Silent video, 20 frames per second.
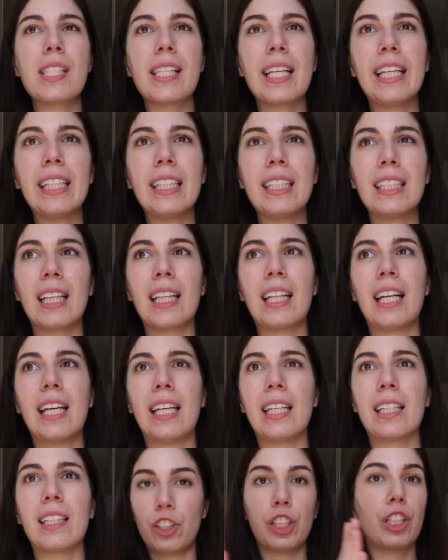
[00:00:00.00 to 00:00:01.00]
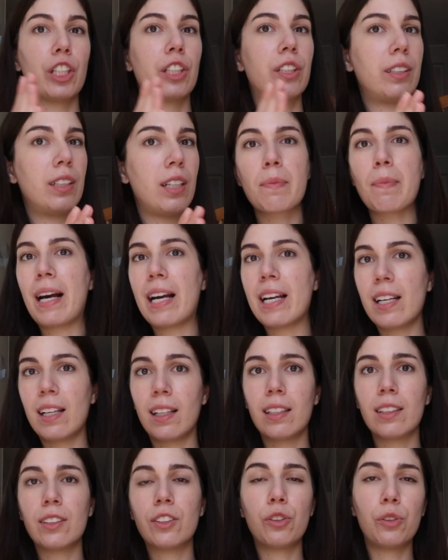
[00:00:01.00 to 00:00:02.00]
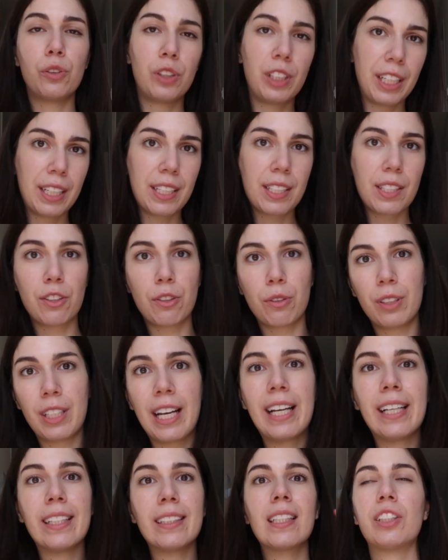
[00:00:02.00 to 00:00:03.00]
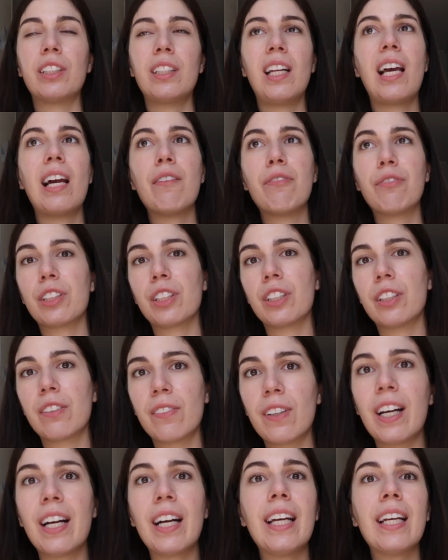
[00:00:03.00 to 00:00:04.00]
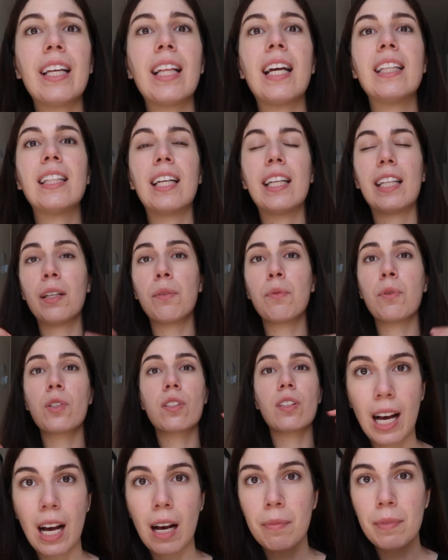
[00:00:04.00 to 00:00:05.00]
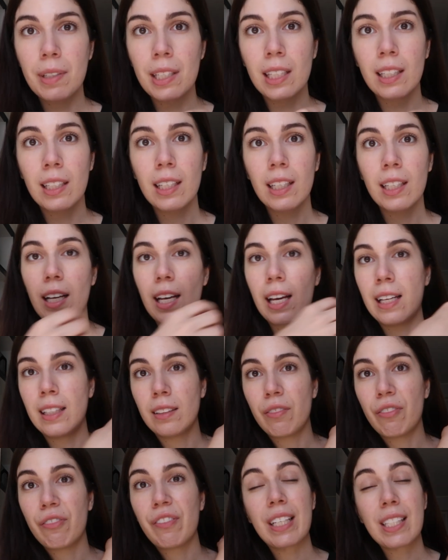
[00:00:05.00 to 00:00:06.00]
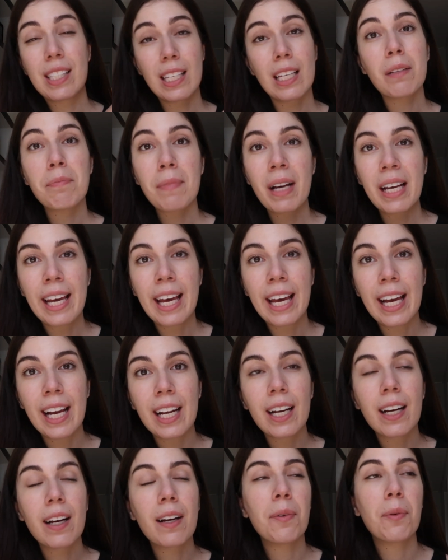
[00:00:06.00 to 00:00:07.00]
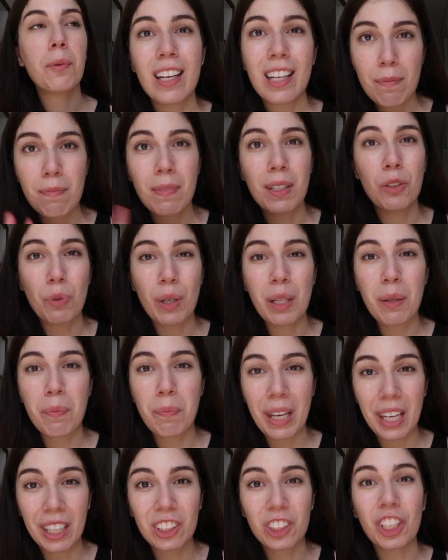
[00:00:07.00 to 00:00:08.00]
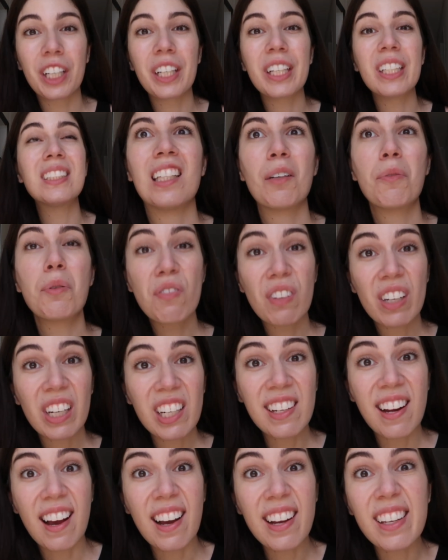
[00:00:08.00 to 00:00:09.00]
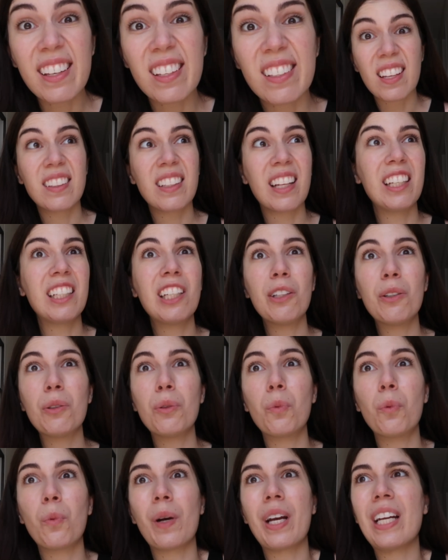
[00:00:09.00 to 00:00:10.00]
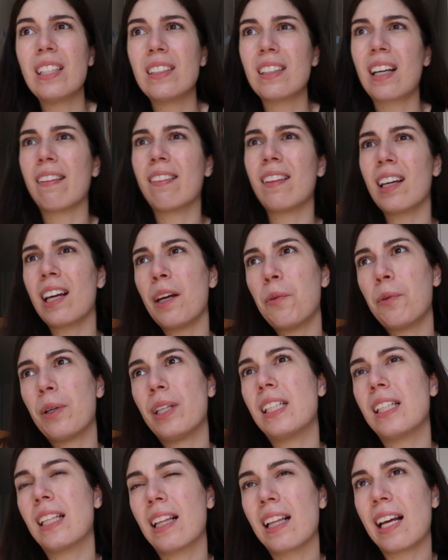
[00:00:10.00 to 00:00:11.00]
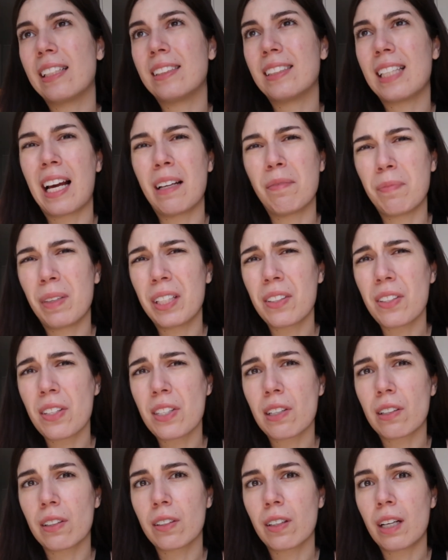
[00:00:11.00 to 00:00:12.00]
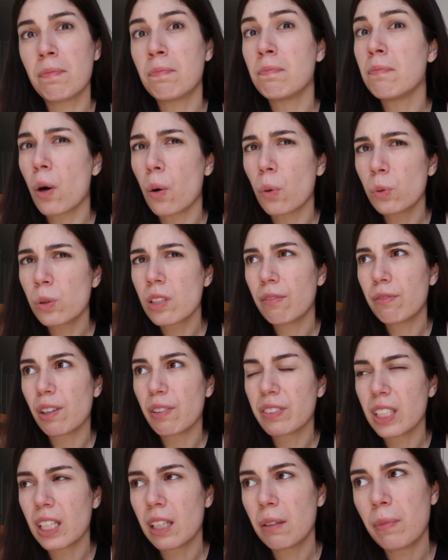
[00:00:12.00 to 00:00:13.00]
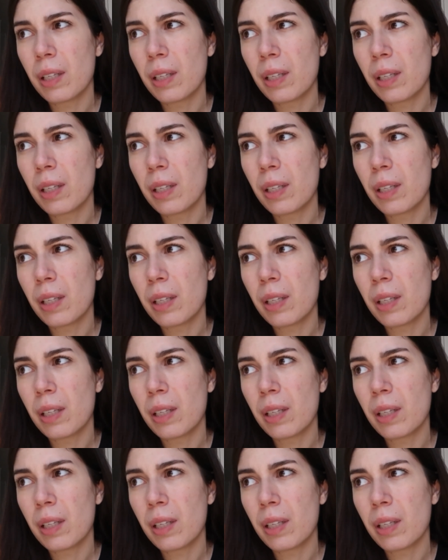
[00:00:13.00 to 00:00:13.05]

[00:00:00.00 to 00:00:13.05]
saying like turn, smile, do this, do that, turn left, turn right, and then he was coming and fixing my hair in between pictures. It was very nice. And then you wait, I think I waited like 10 minutes or at most 15